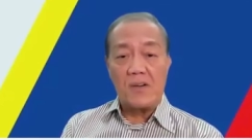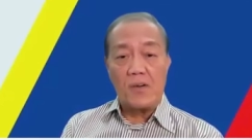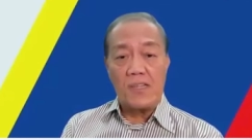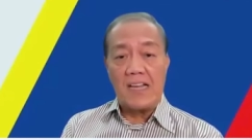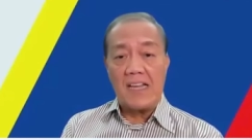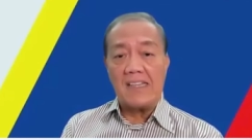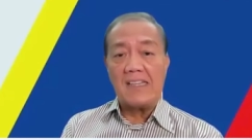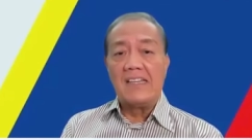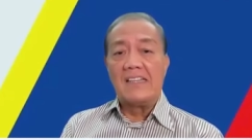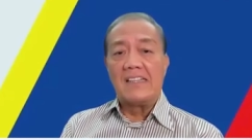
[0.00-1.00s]

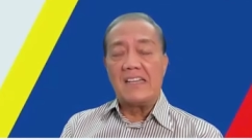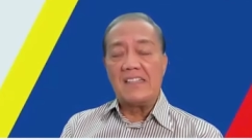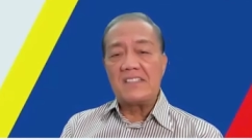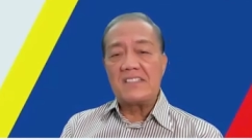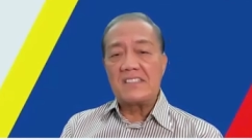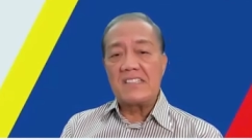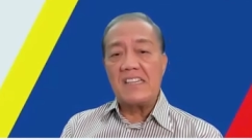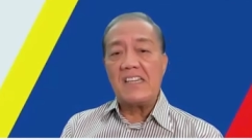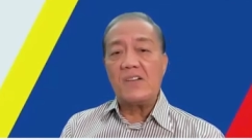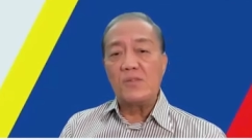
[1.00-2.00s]
online. They mm -hmm.
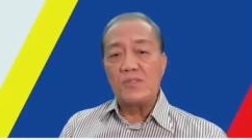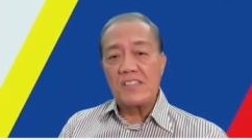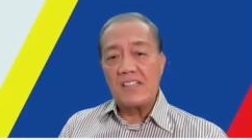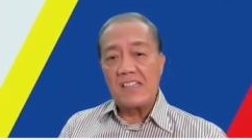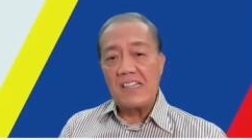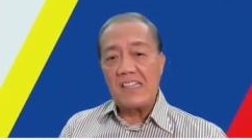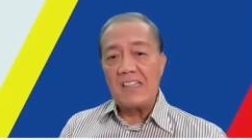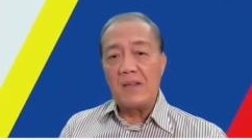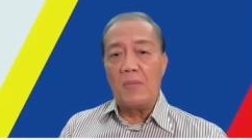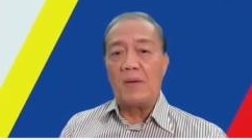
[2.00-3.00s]
see who's the really
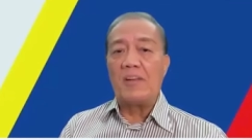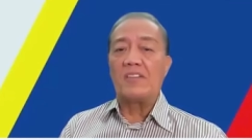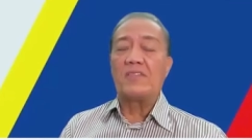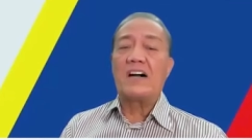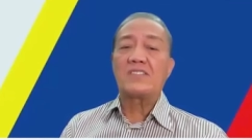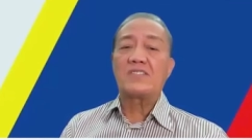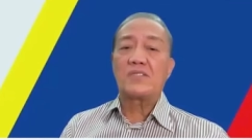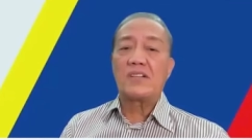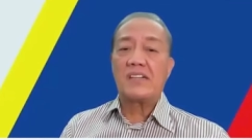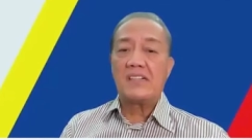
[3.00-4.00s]
the
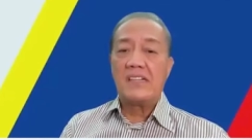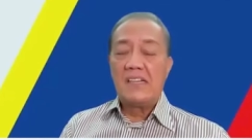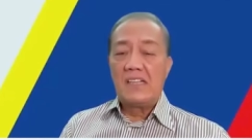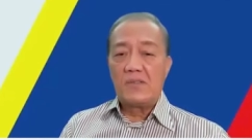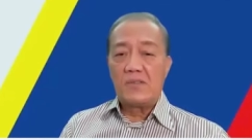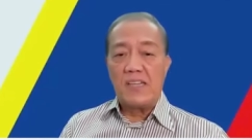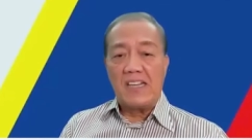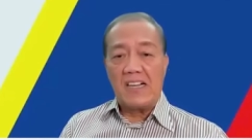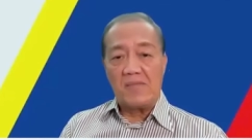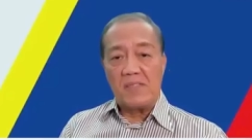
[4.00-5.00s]
manufacturer. Do
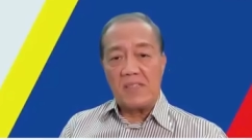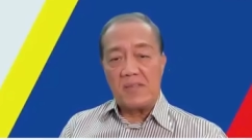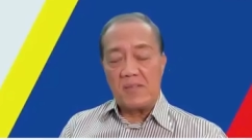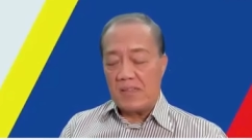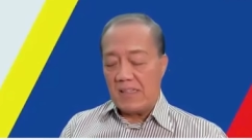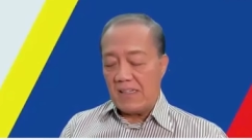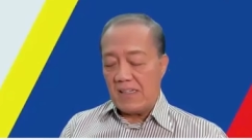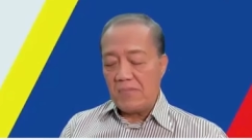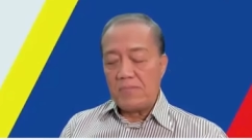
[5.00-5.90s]
they have the the